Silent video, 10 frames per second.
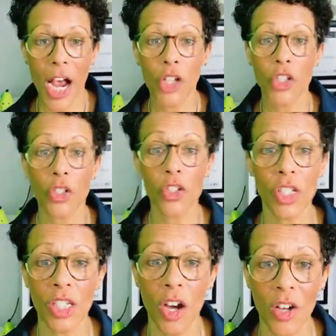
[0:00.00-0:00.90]
As soon as you
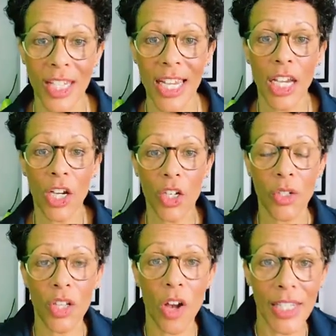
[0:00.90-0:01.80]
start it, you'll
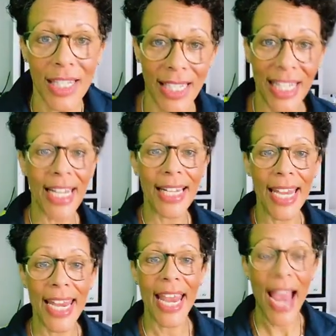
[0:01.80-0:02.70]
start to see and
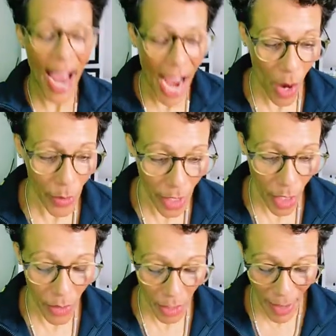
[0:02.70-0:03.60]
hear how you're
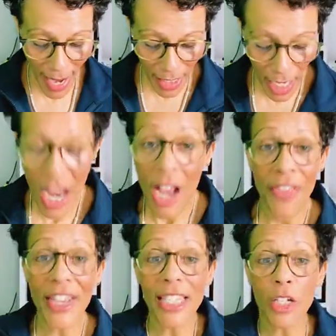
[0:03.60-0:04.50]
going to pass.
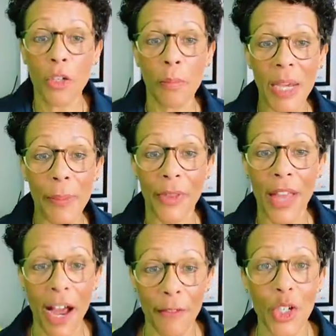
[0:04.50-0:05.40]
These are some people
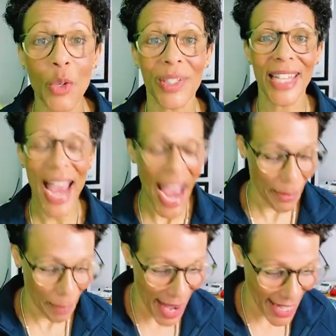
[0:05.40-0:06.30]
that have used it
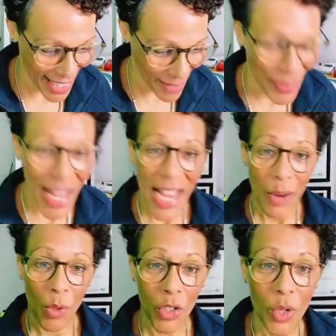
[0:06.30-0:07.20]
and passed.
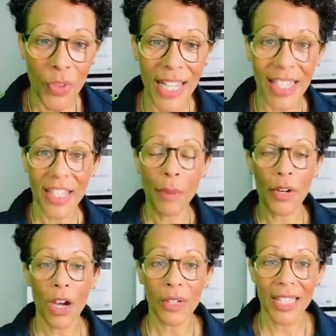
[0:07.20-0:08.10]
We'll do this, then we'll
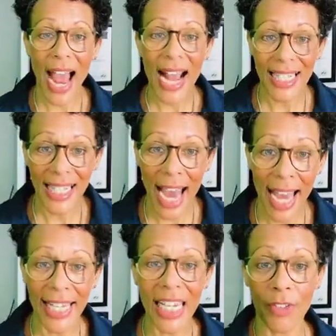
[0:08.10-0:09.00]
go on to Ask
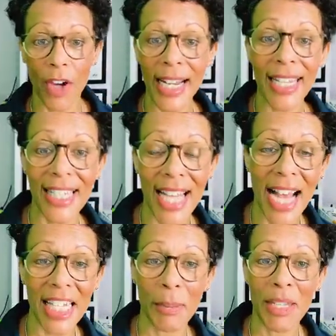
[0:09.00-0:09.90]
Annie. If you've got anything to
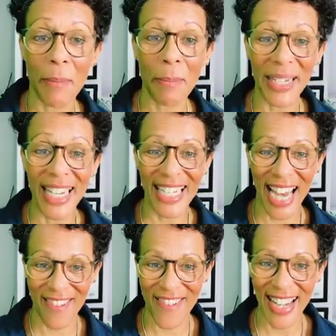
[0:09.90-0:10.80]
ask me, then please
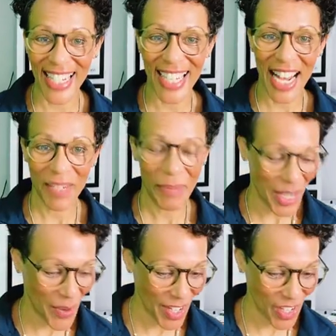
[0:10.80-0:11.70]
get ready to ask me a
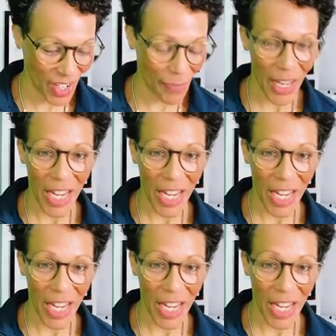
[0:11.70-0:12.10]
question.